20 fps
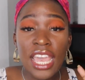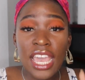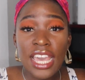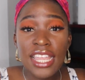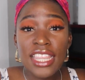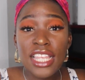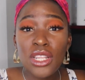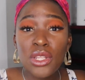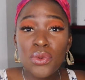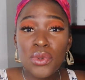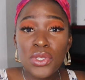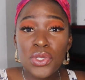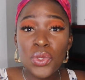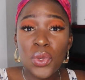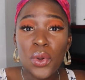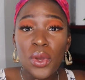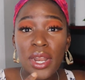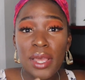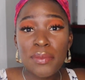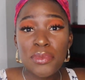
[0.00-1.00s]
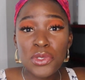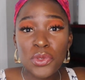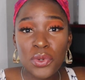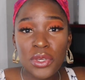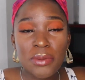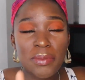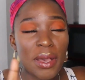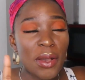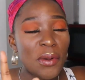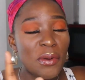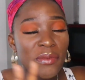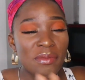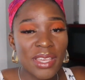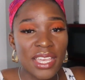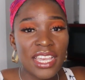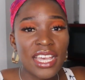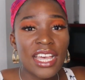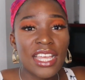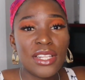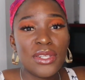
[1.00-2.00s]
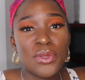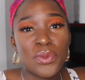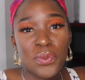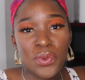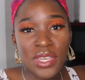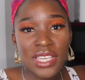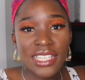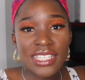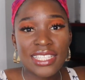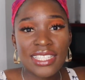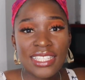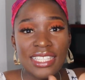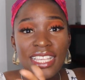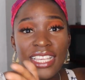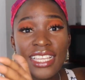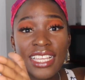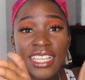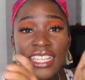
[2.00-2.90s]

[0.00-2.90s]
and then Louise caught up to it. But oh my god, Louise,